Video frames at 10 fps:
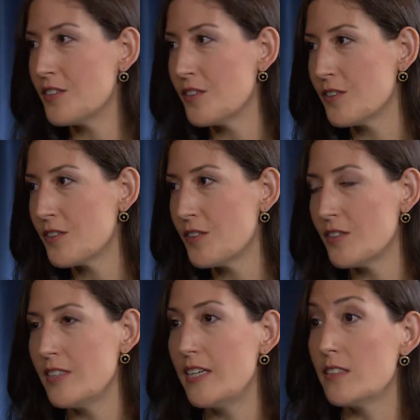They're
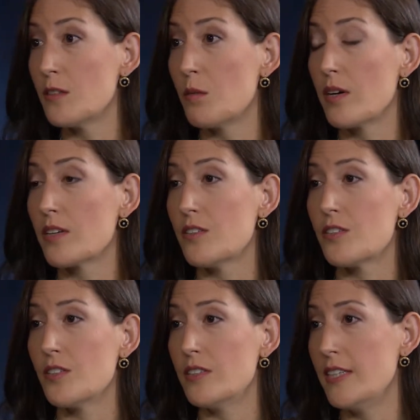still needing to work, they're
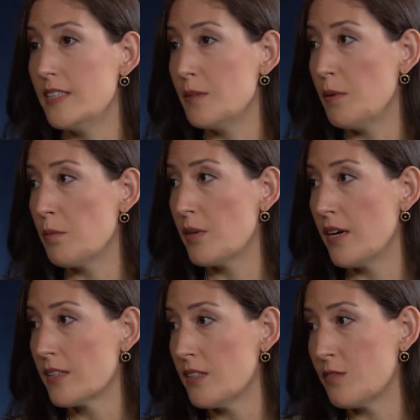still needing to be
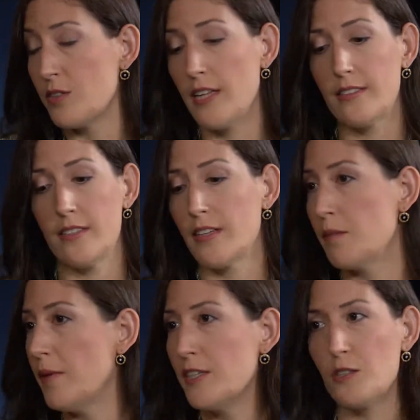productive, or that's like
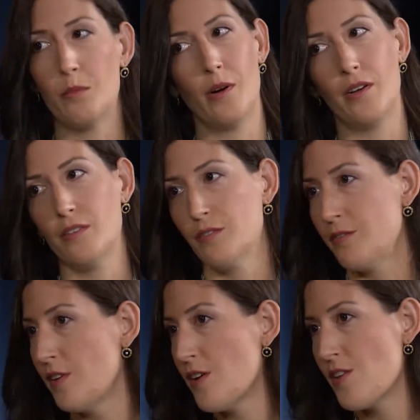a major part of
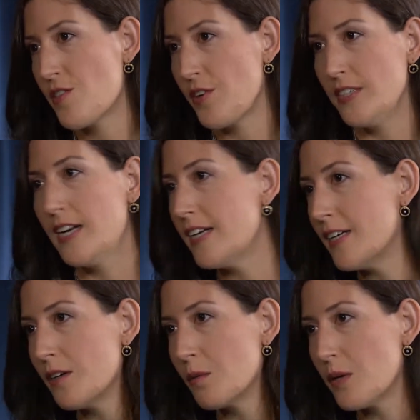their
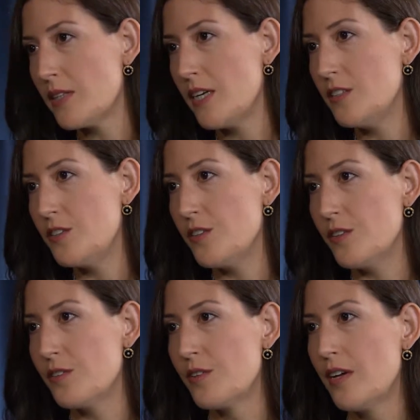identity or what they
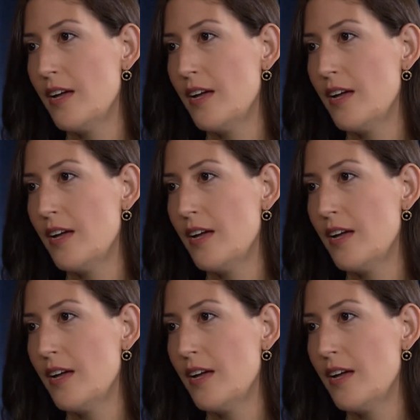do.